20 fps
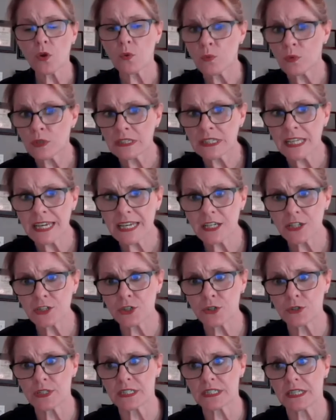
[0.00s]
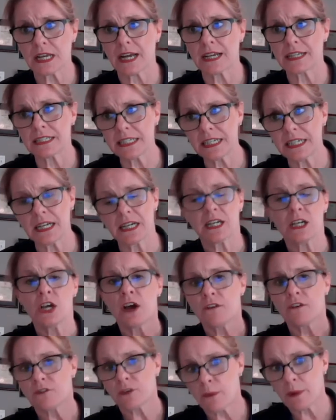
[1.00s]
related to this idea
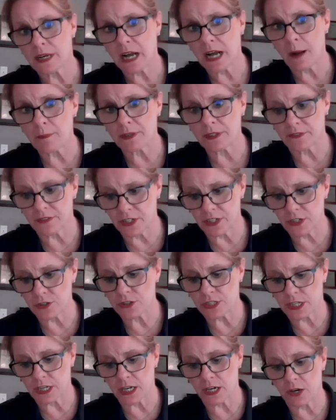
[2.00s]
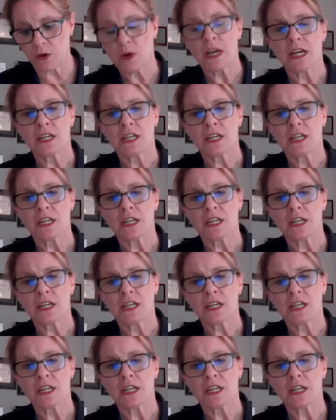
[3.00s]
from a couple of years ago,